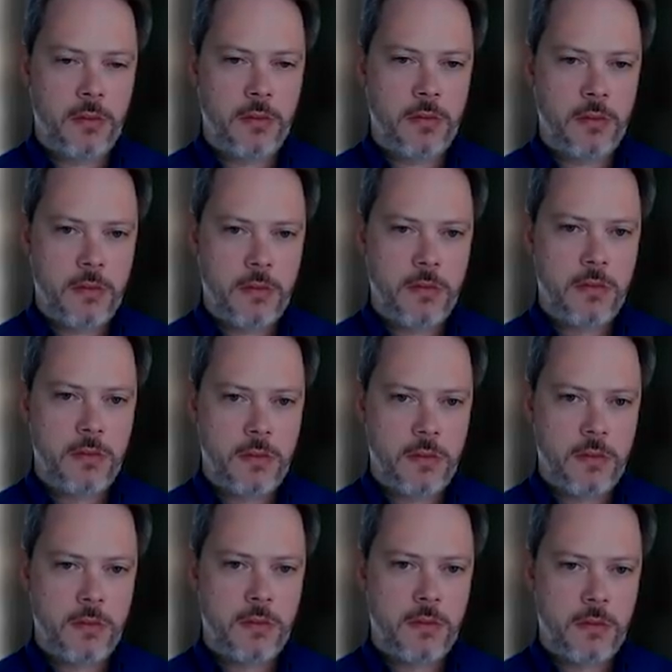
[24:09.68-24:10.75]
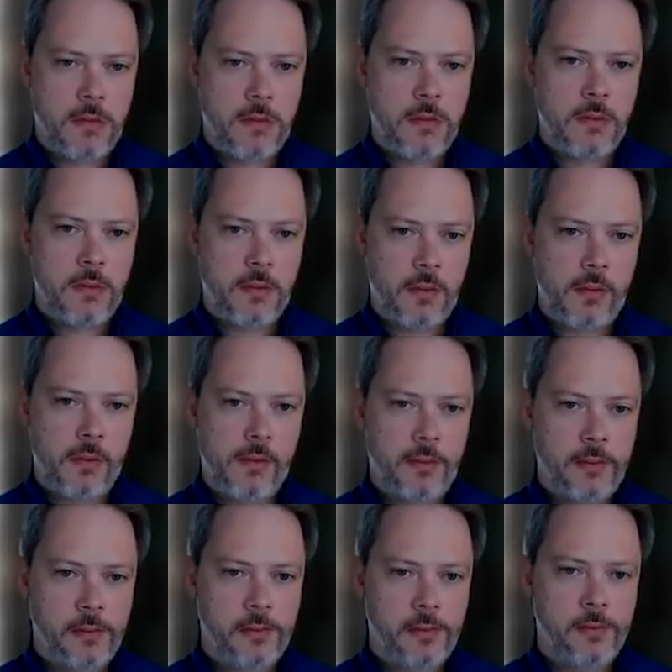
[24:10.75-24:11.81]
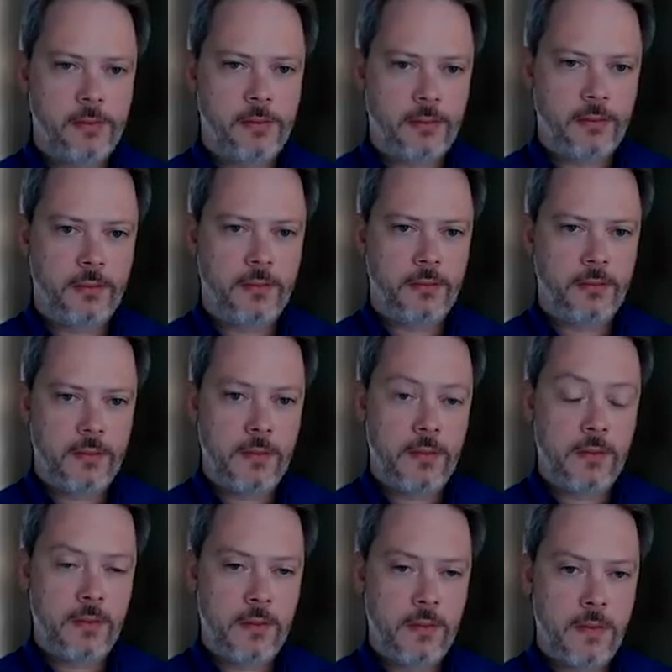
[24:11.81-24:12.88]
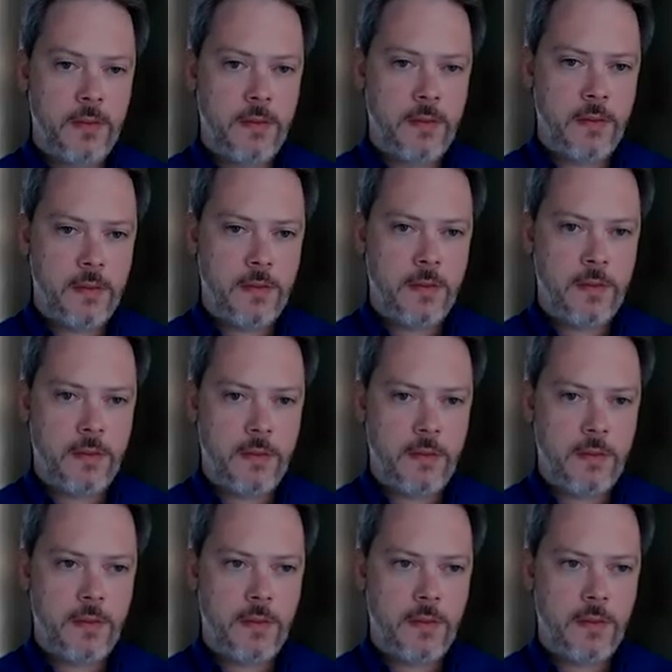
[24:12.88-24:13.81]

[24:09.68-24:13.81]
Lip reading: This person isn't speaking.